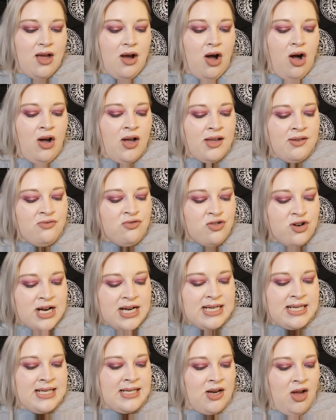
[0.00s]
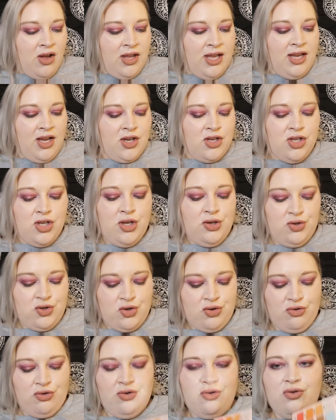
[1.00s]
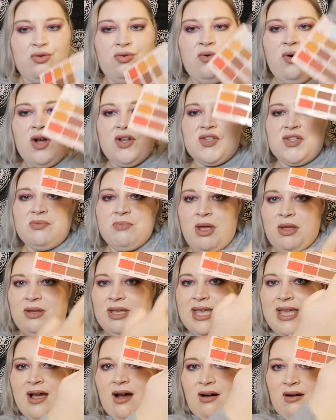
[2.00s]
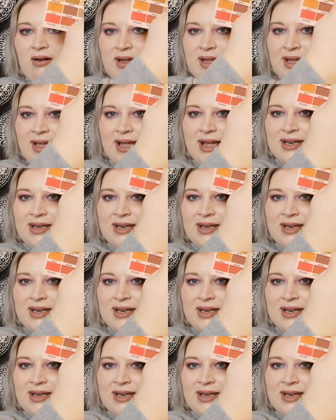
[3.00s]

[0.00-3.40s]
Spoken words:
I really like neutral smoky eye,